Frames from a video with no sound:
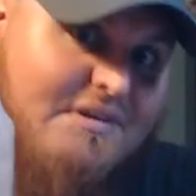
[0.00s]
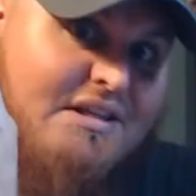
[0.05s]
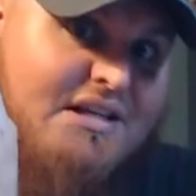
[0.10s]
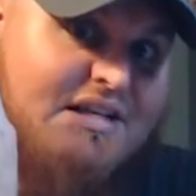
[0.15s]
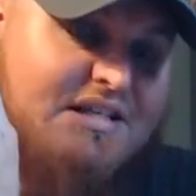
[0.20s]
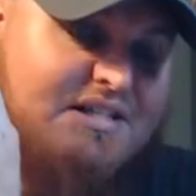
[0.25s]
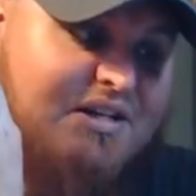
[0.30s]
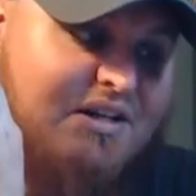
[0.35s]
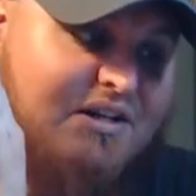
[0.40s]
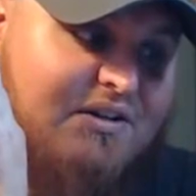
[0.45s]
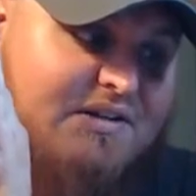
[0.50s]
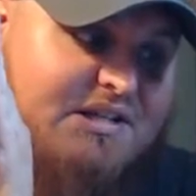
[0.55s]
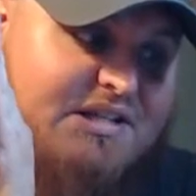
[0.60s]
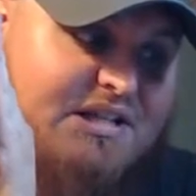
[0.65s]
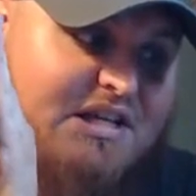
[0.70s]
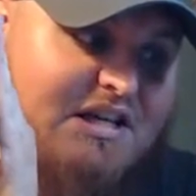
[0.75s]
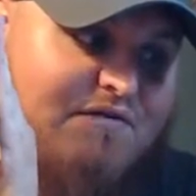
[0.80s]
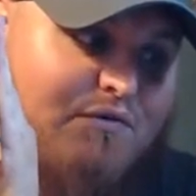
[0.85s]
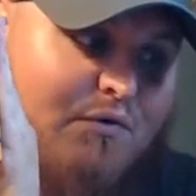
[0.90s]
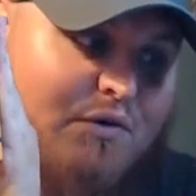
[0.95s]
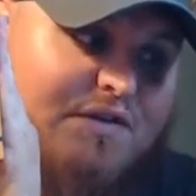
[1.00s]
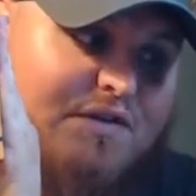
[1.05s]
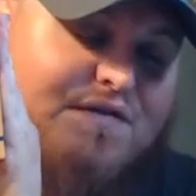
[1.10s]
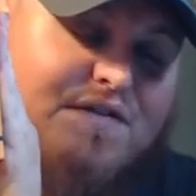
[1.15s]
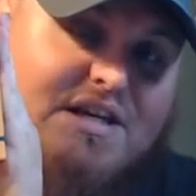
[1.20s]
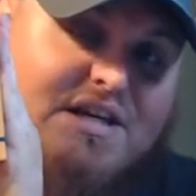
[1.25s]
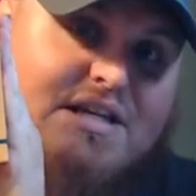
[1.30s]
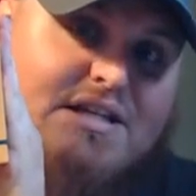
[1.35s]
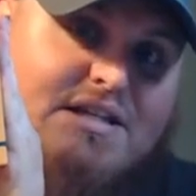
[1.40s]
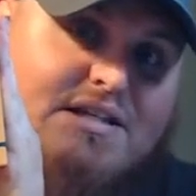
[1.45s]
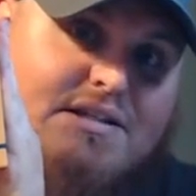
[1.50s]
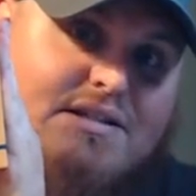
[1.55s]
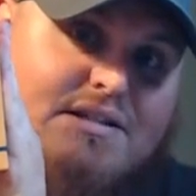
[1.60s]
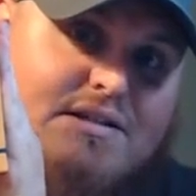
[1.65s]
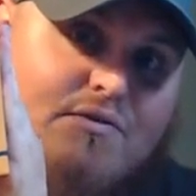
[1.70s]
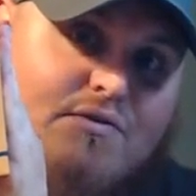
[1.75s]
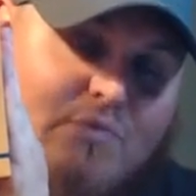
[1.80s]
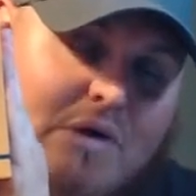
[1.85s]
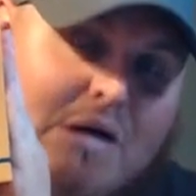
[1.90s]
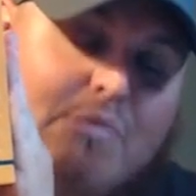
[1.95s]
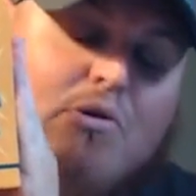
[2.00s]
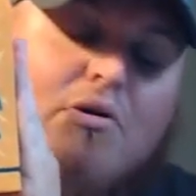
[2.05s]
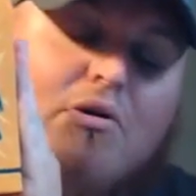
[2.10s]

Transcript: is going to receive one of these Rebel